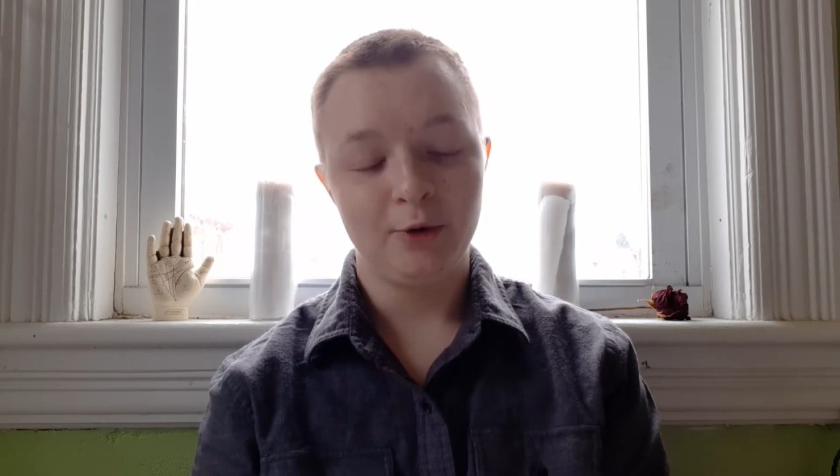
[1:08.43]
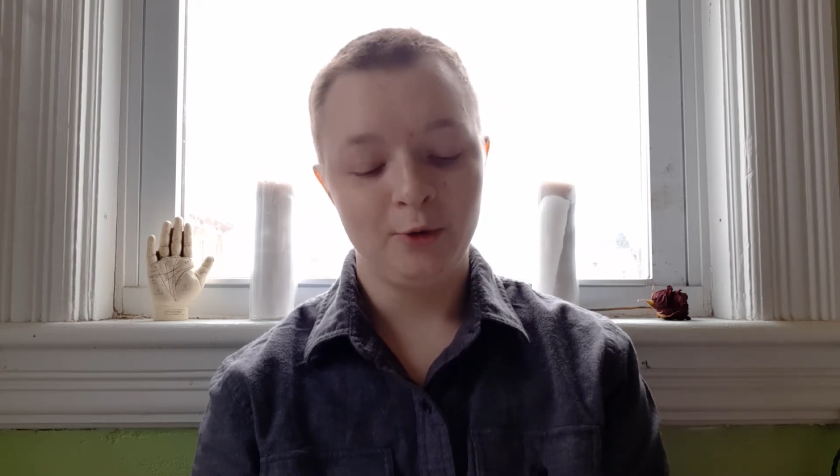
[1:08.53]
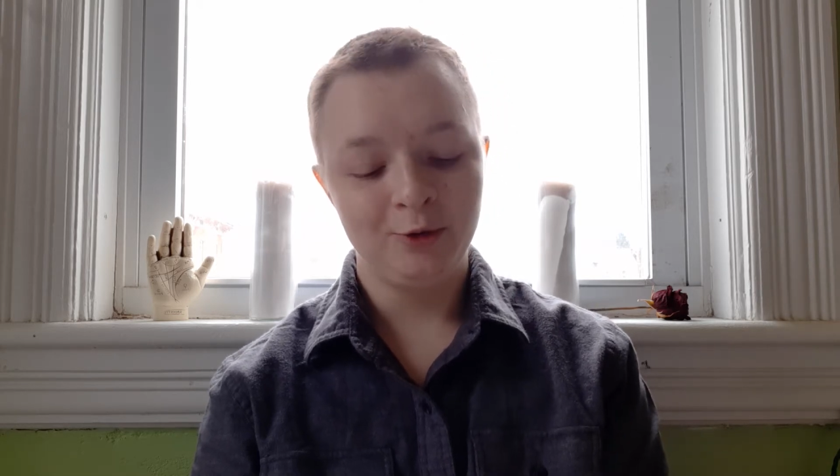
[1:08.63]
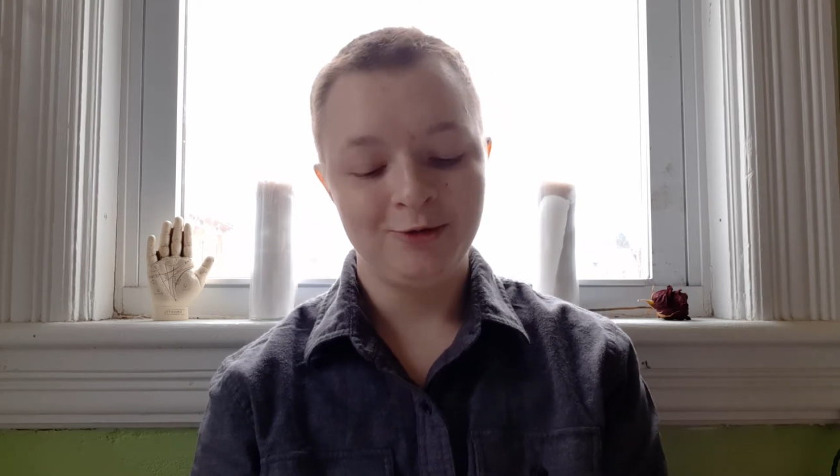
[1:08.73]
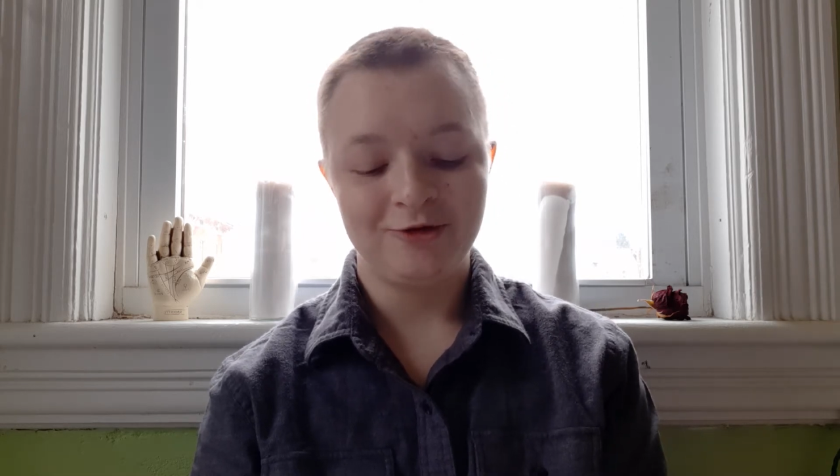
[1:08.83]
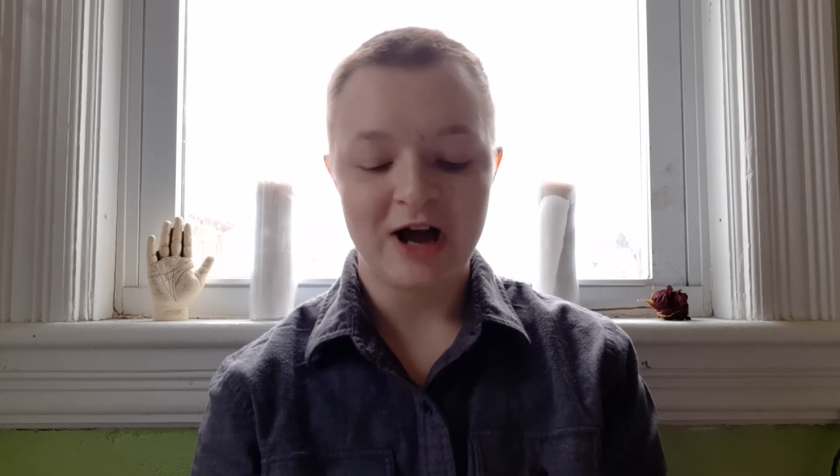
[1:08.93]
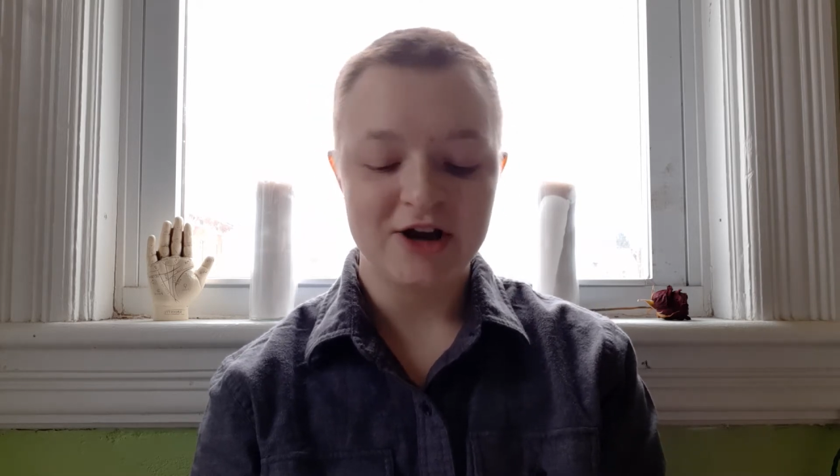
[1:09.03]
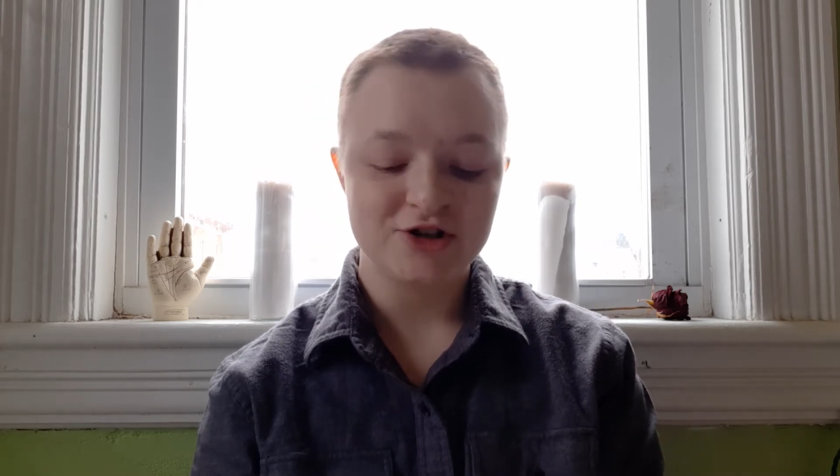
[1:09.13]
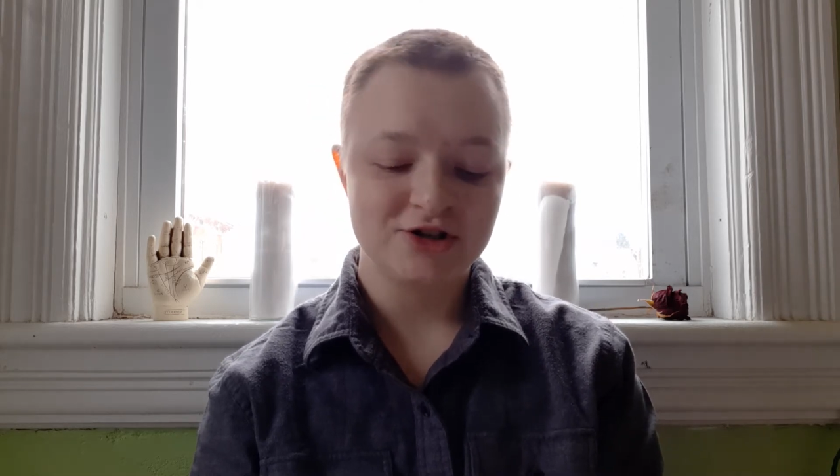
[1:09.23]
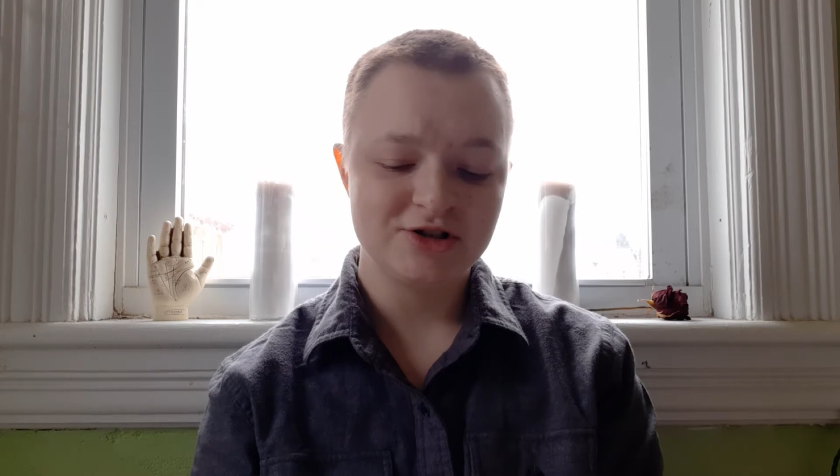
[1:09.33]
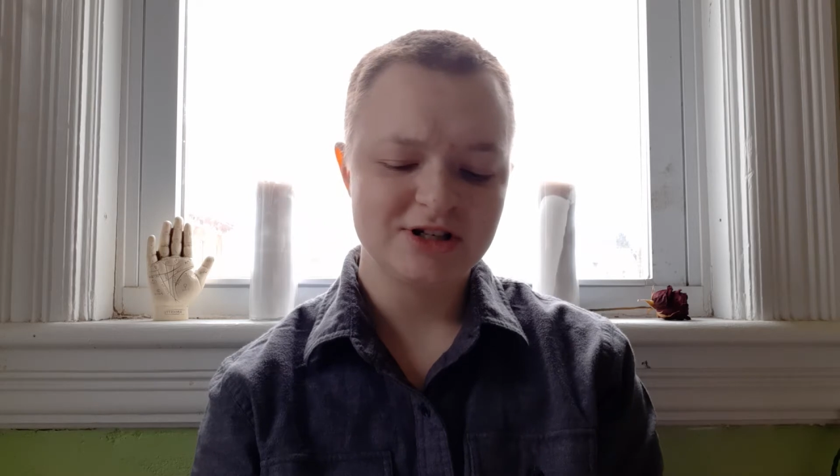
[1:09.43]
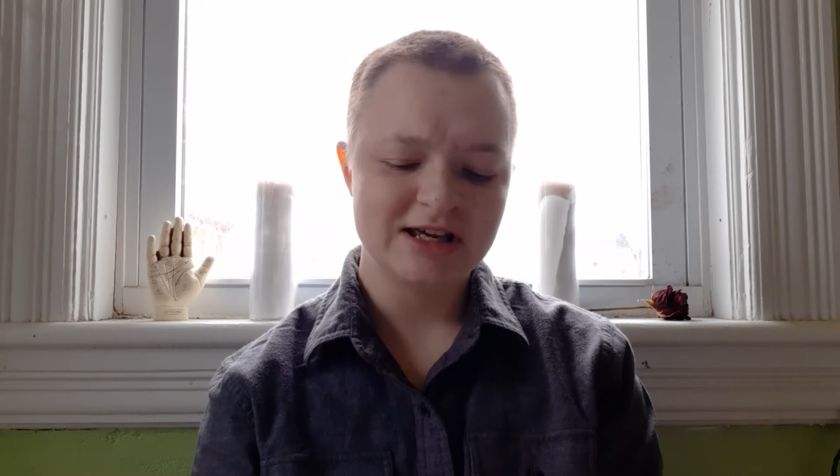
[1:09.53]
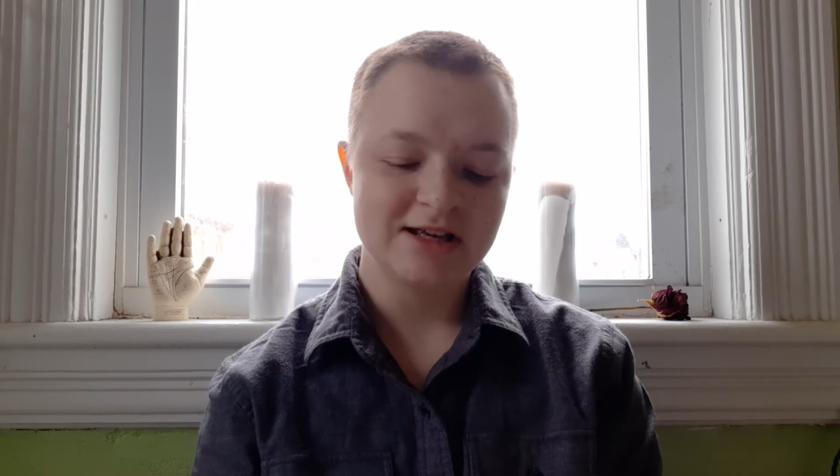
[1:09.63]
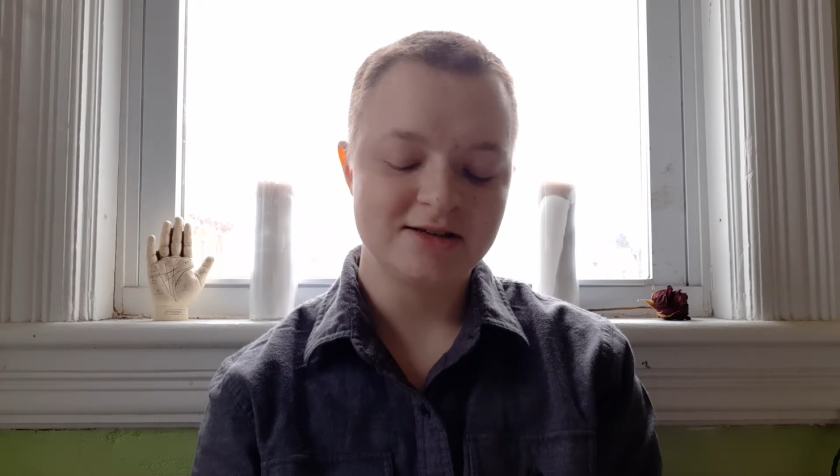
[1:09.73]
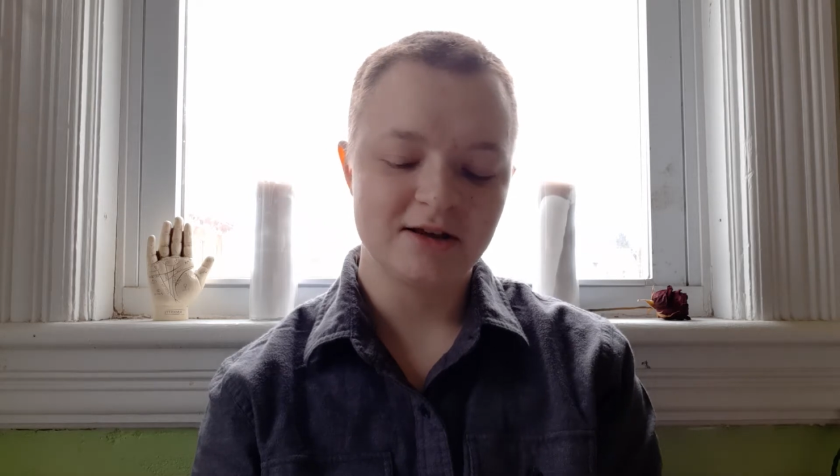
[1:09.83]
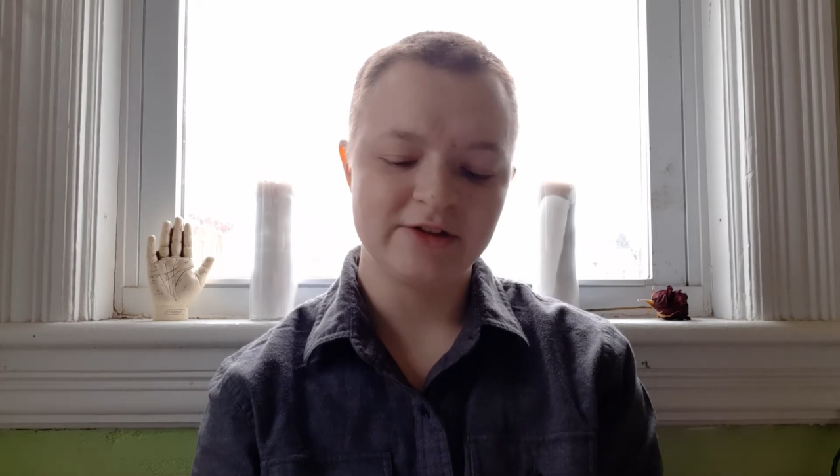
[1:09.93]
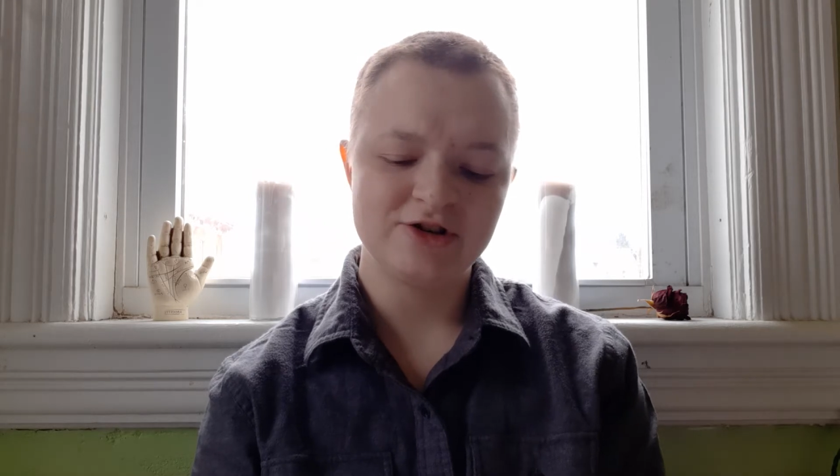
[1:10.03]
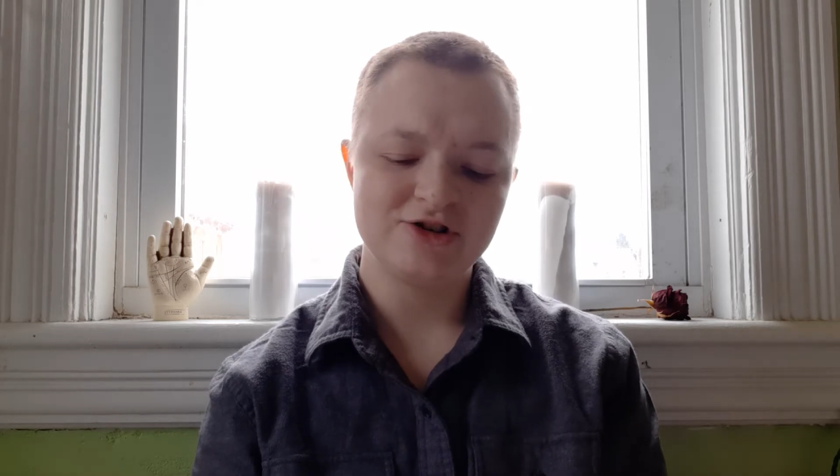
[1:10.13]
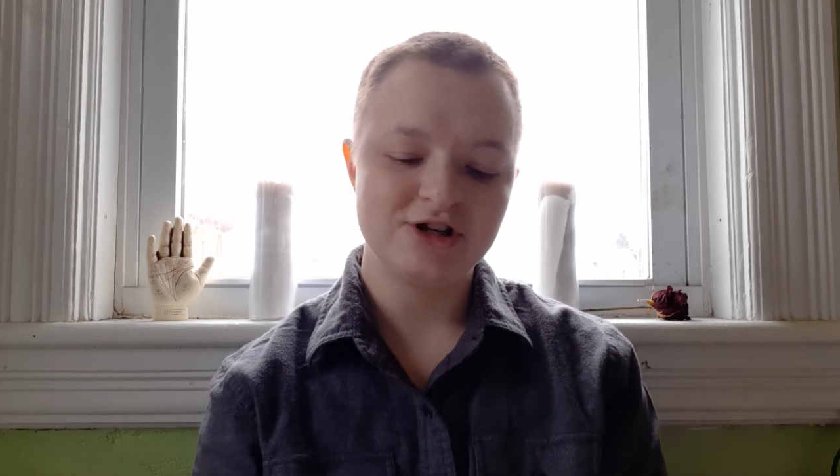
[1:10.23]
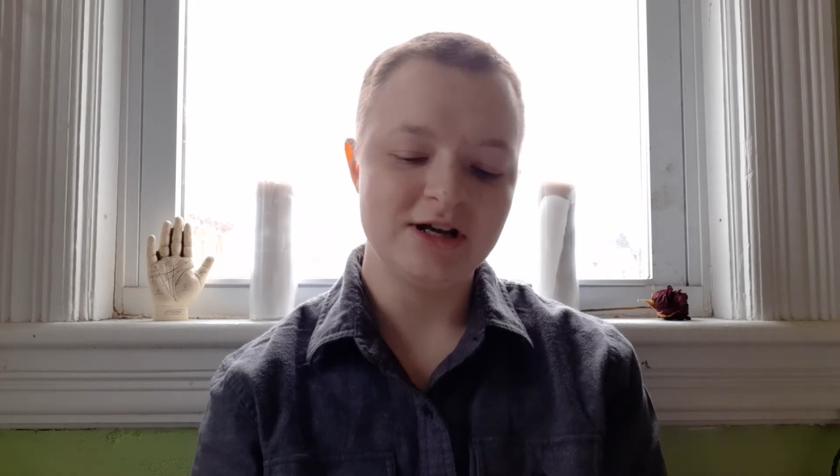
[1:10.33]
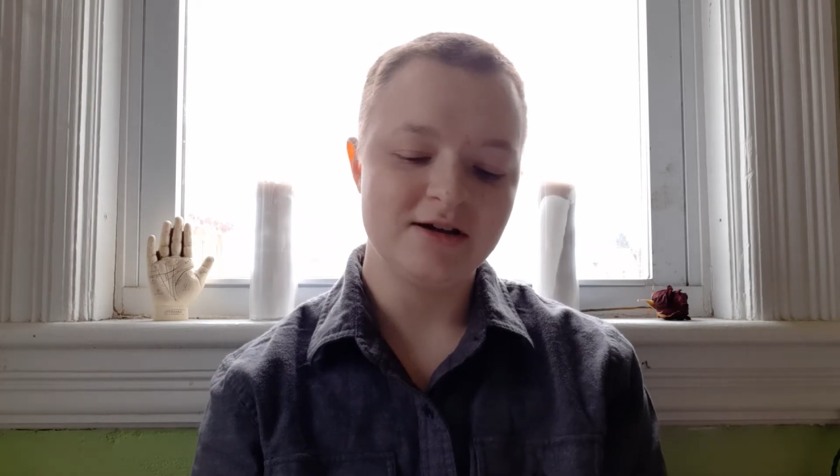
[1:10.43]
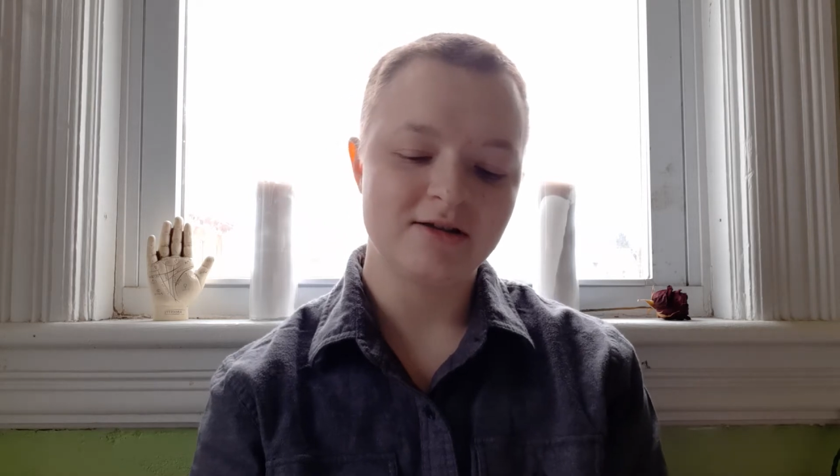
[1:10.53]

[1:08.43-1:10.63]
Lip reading: old-fashioned kiss on the cheek